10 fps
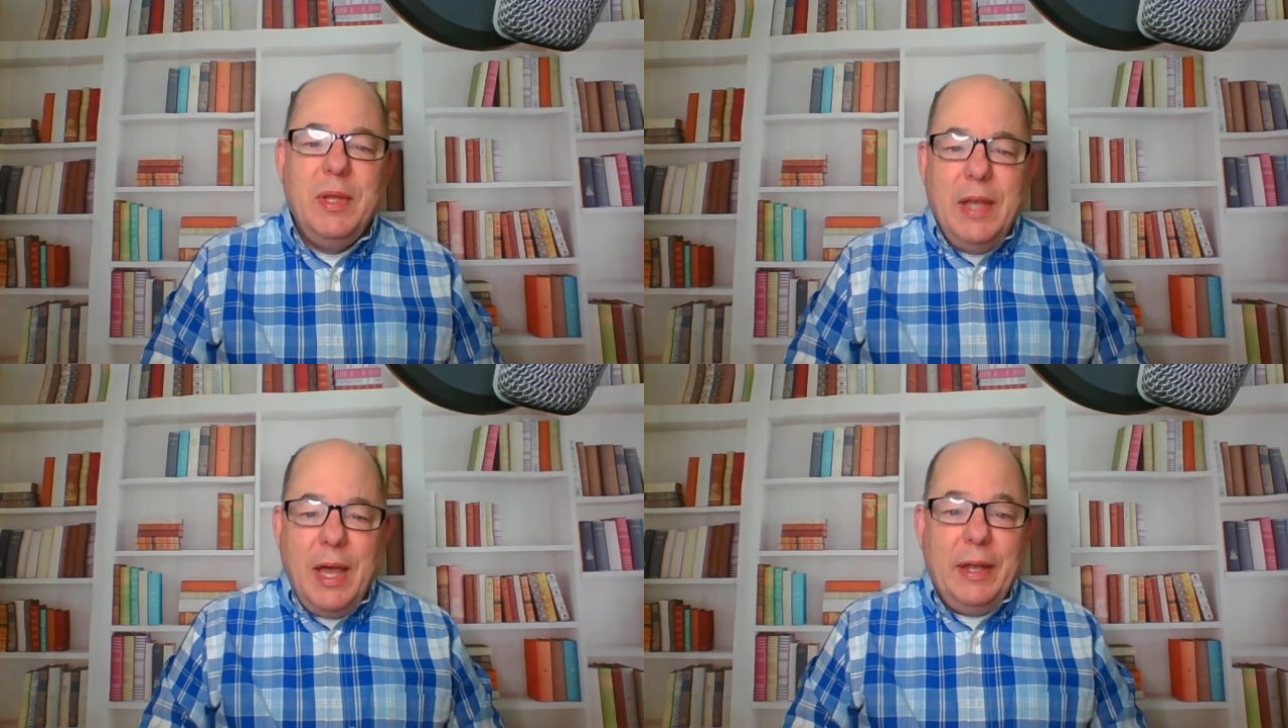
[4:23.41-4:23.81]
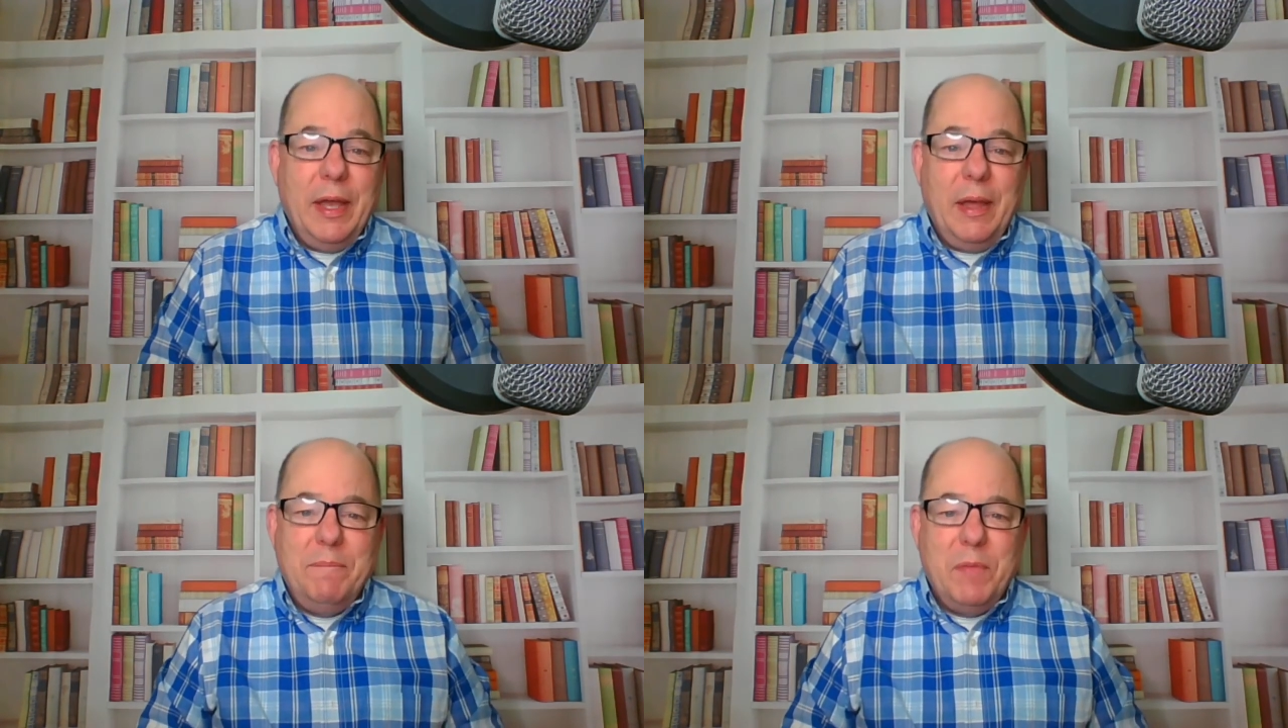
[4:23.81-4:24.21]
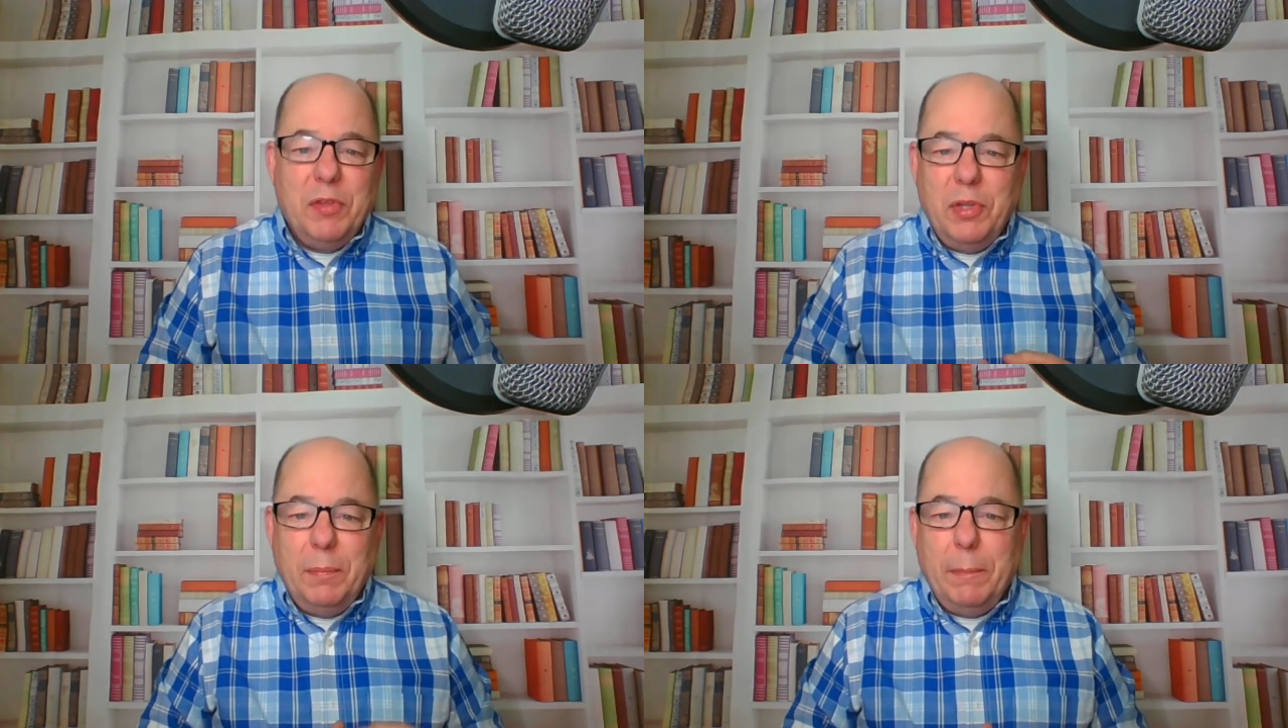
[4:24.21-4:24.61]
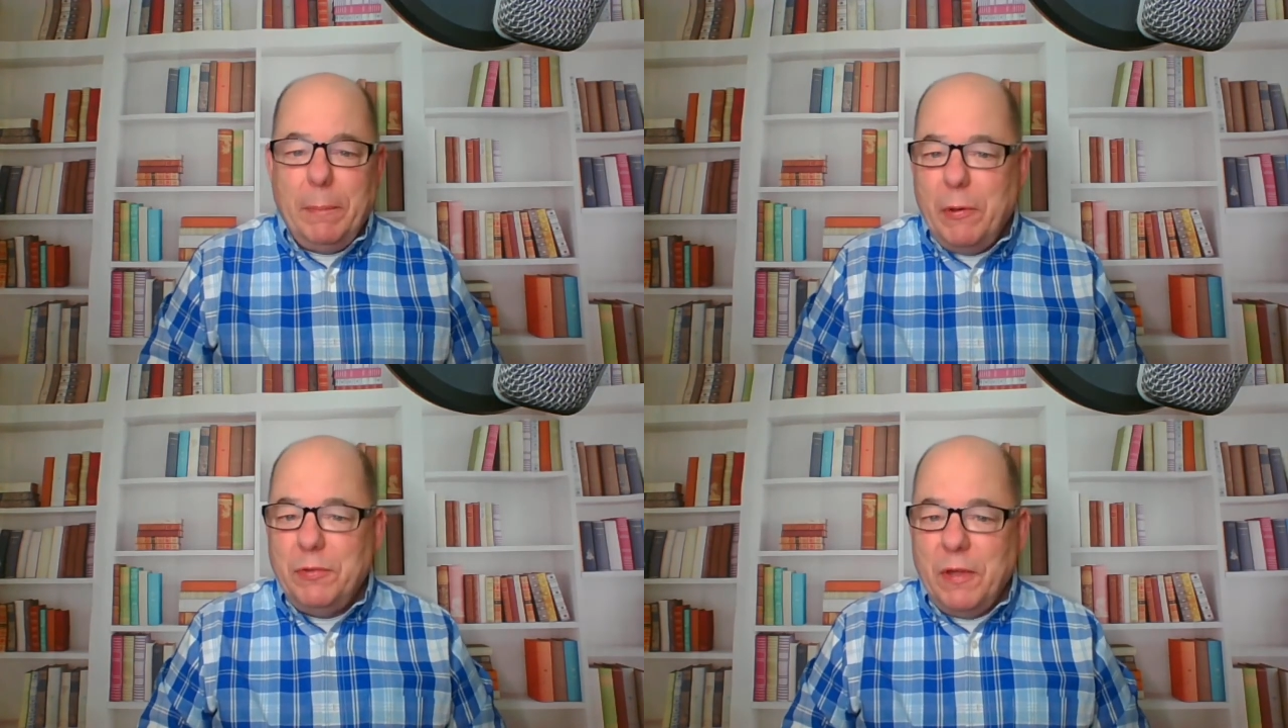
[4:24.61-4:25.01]
And again, a simple
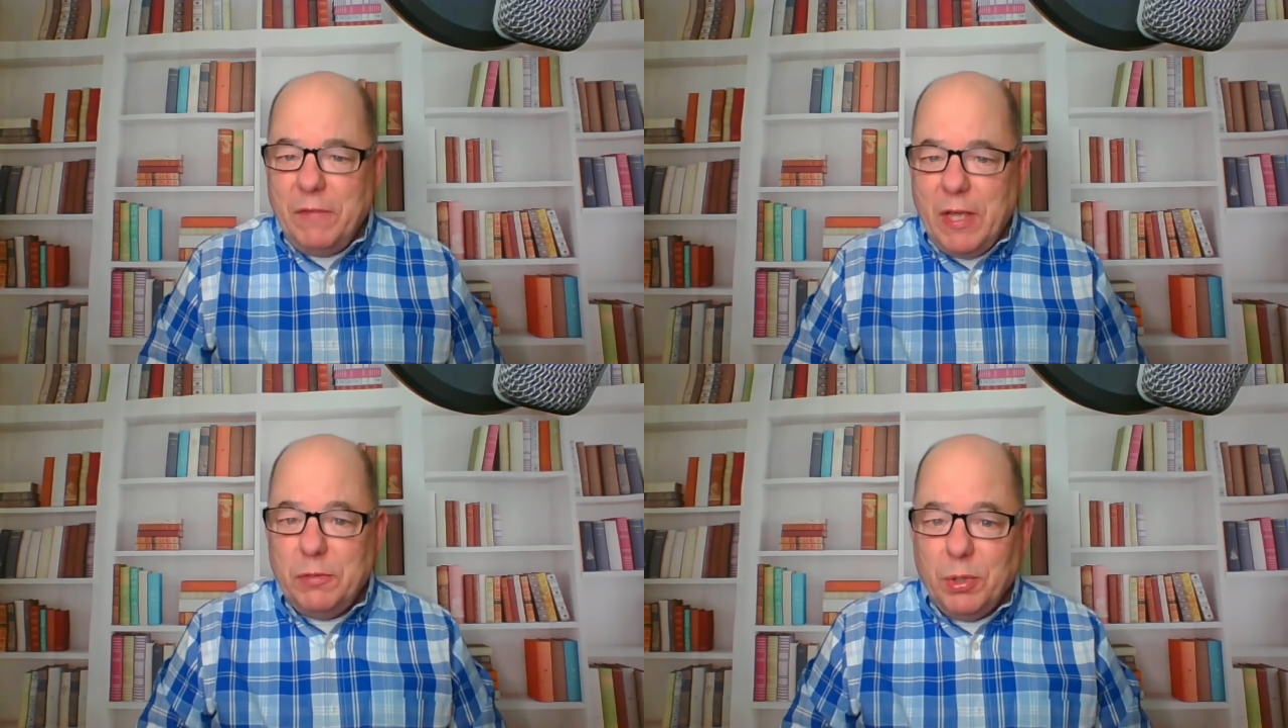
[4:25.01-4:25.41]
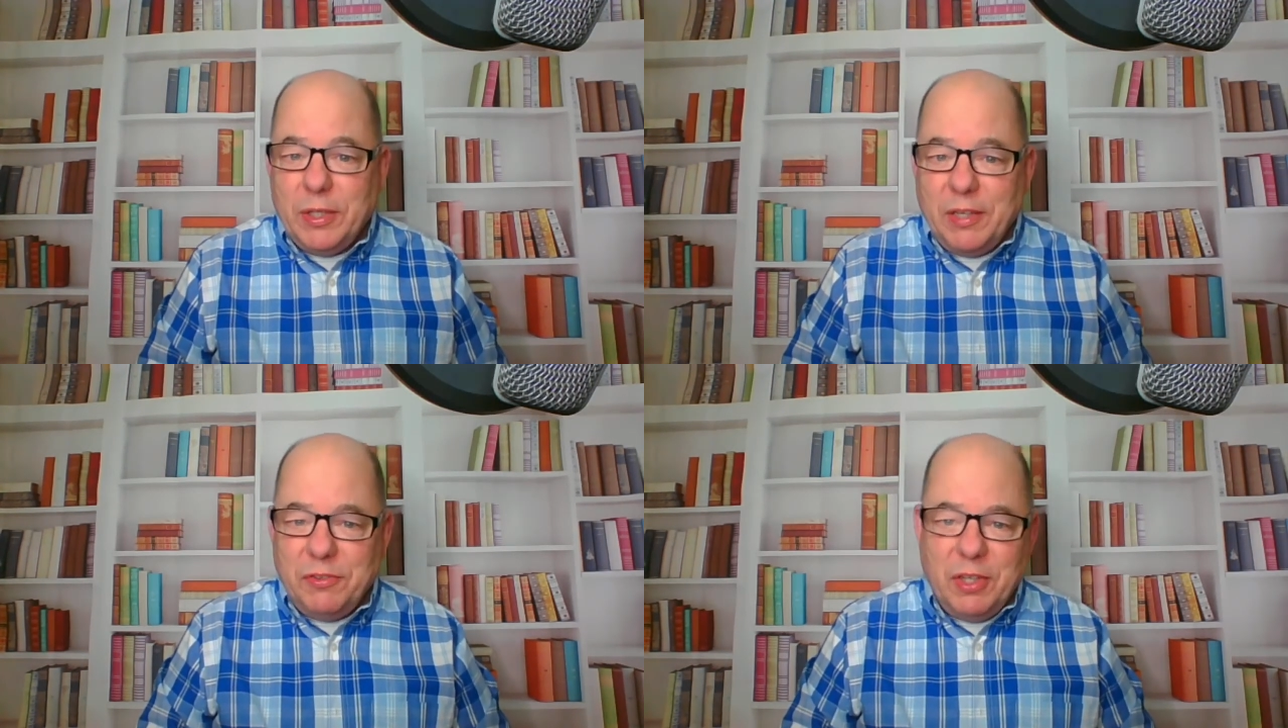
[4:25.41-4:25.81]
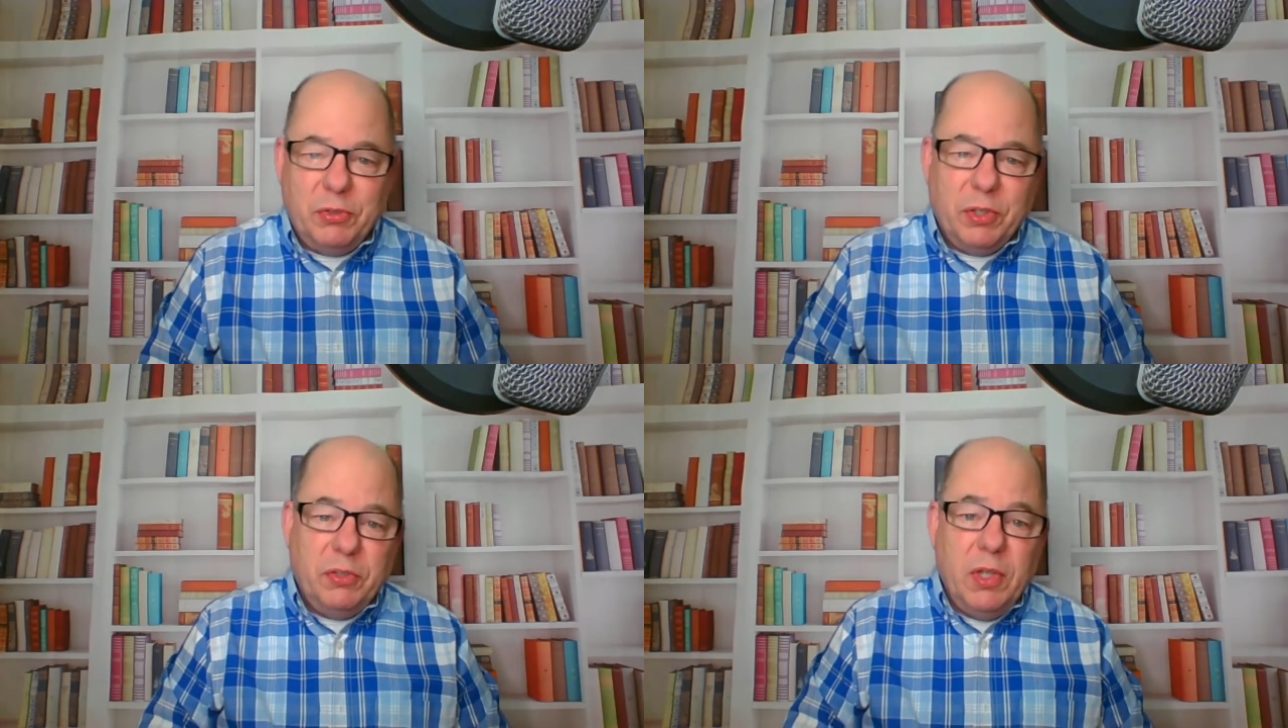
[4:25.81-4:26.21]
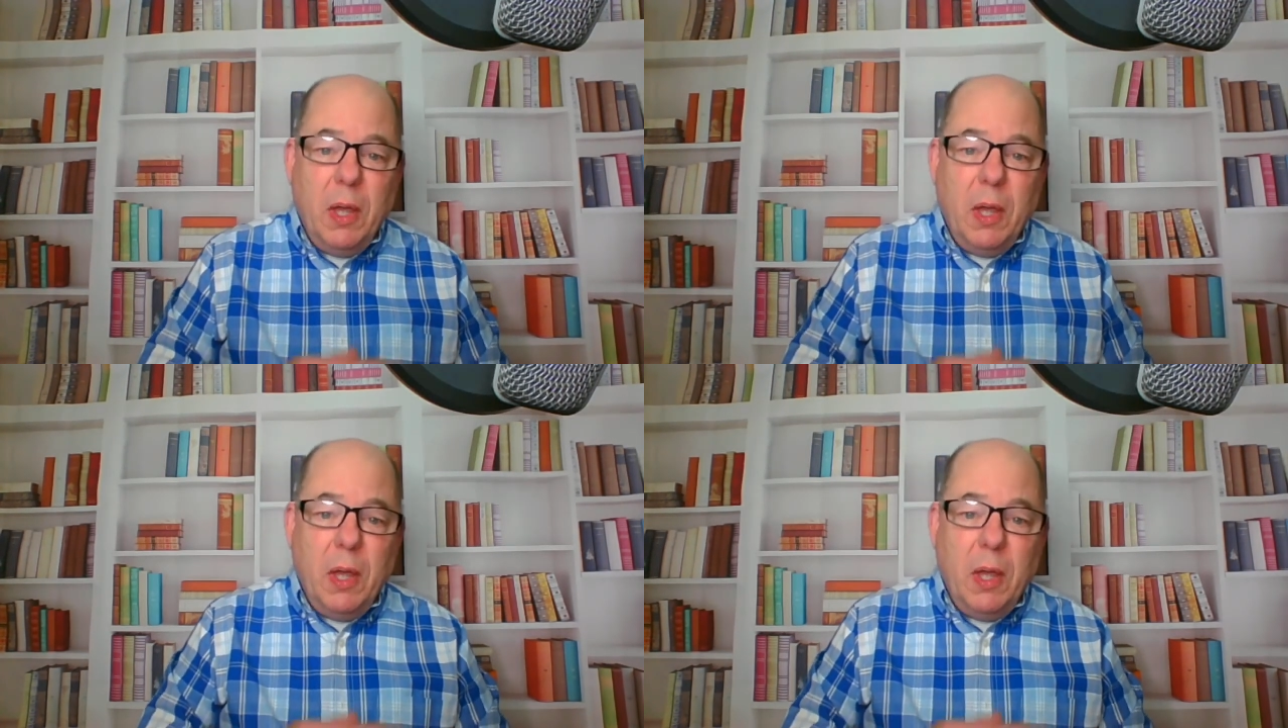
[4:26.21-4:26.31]
post on Facebook gets interest.